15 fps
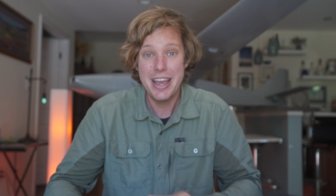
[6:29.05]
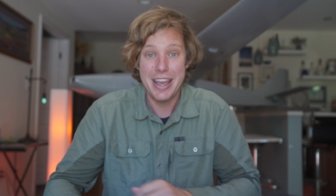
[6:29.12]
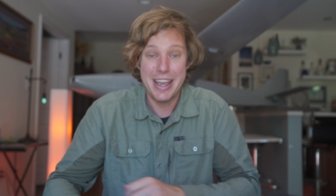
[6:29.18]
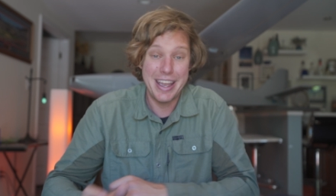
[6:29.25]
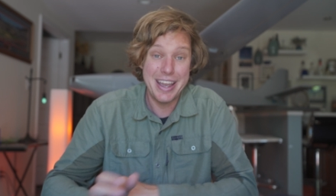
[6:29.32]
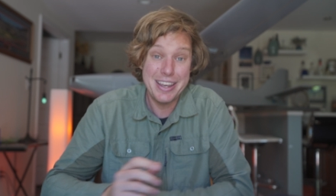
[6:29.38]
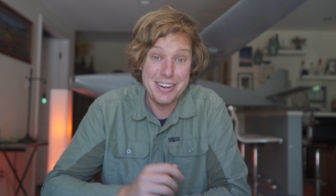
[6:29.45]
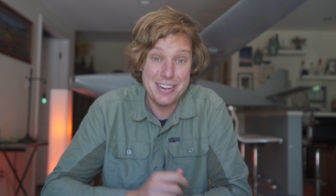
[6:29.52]

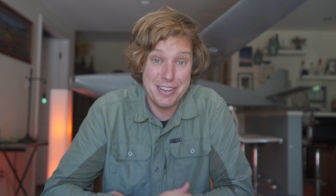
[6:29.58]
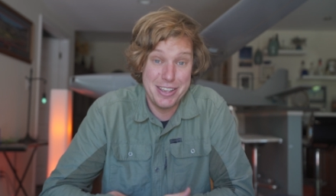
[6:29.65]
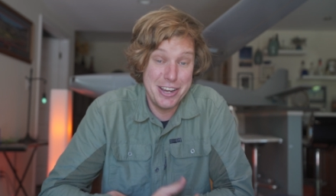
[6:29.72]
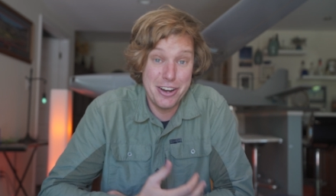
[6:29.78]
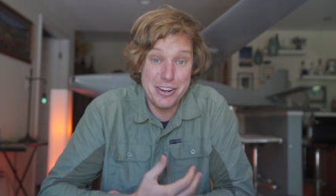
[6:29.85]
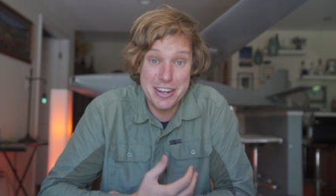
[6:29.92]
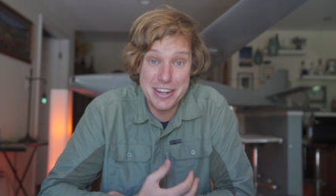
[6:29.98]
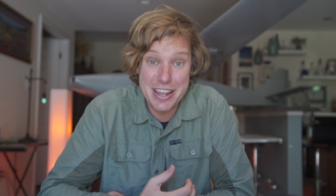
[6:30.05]
And
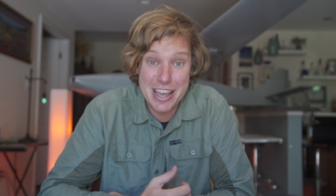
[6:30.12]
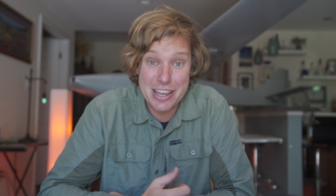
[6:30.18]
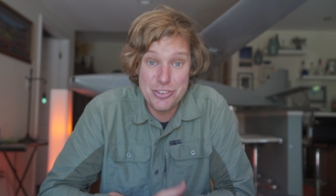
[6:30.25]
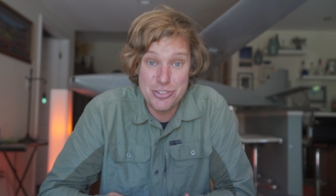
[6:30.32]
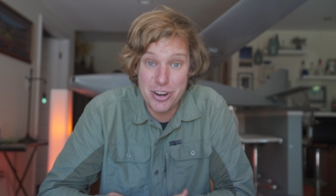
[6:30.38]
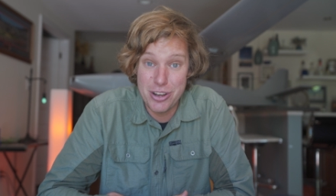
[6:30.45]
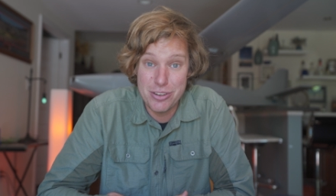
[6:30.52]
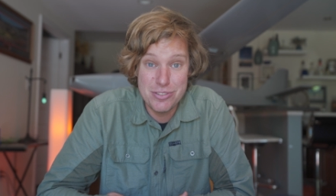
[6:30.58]
here on Indiana
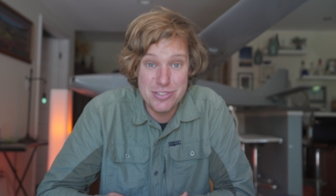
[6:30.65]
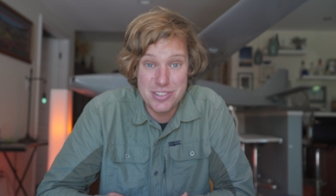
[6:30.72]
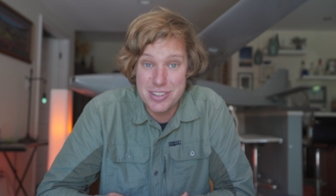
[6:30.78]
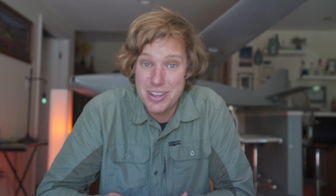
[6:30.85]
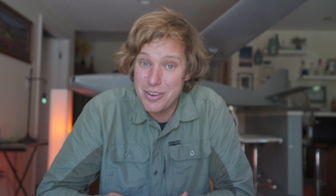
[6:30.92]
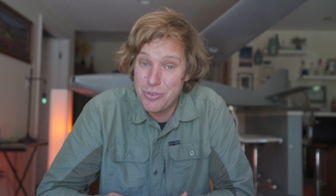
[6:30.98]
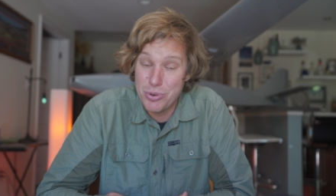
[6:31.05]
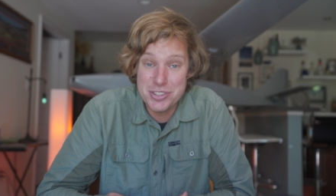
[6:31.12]
Drones,
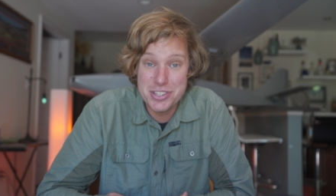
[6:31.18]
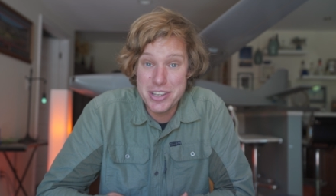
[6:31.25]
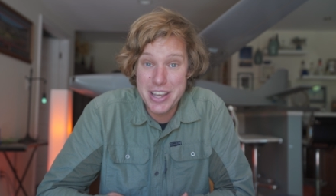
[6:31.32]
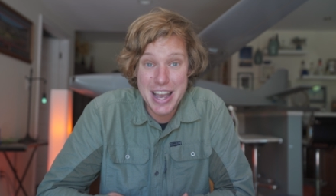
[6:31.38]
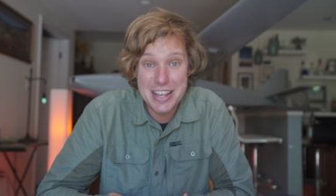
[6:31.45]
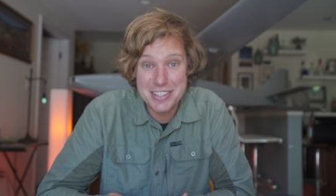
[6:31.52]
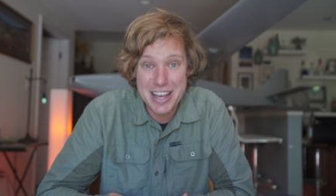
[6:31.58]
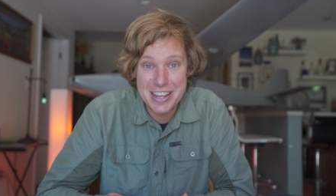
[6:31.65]
we'll see you
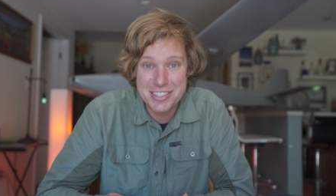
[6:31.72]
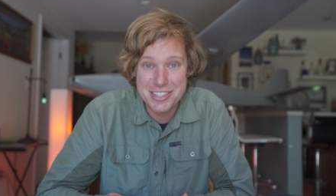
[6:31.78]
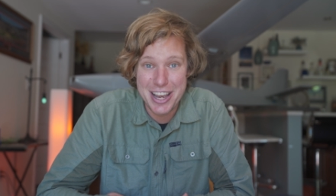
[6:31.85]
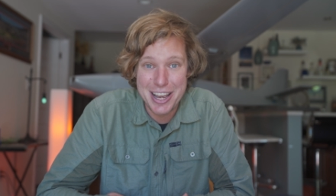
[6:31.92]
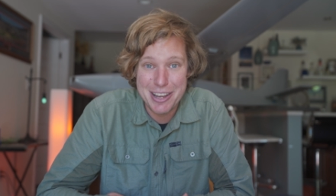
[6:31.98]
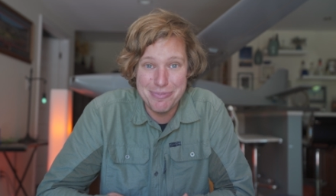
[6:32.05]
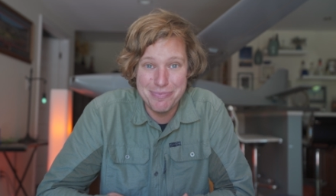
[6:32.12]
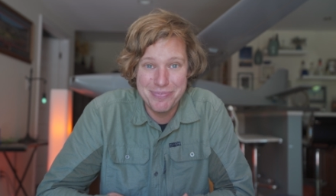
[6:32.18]
guys next
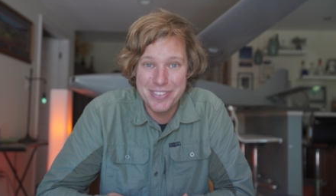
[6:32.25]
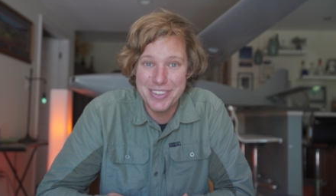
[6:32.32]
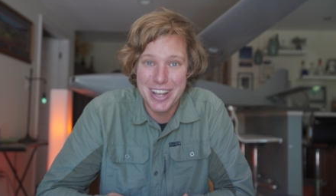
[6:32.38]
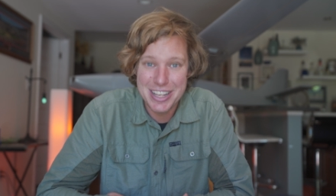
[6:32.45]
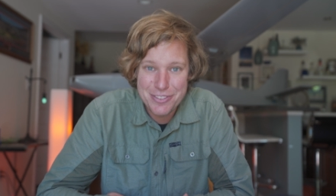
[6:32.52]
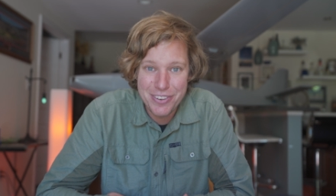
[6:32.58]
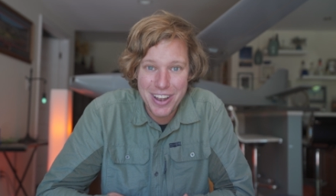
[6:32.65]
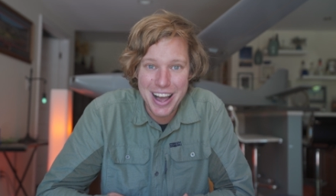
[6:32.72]
time.
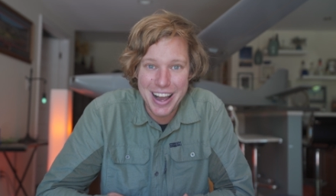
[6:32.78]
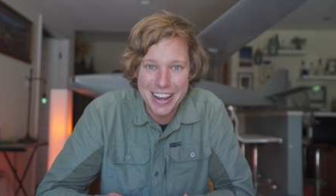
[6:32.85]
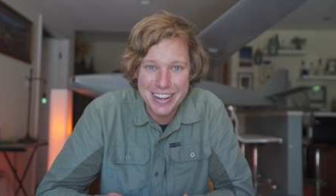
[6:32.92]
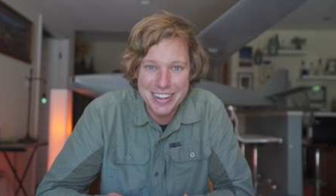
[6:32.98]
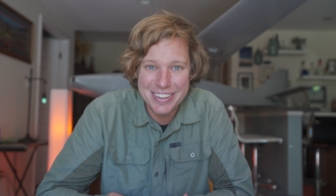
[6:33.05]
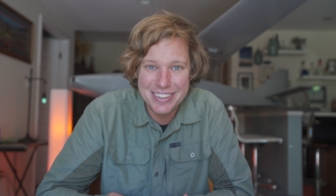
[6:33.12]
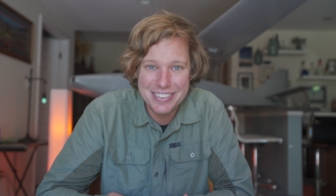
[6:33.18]
Let's fly.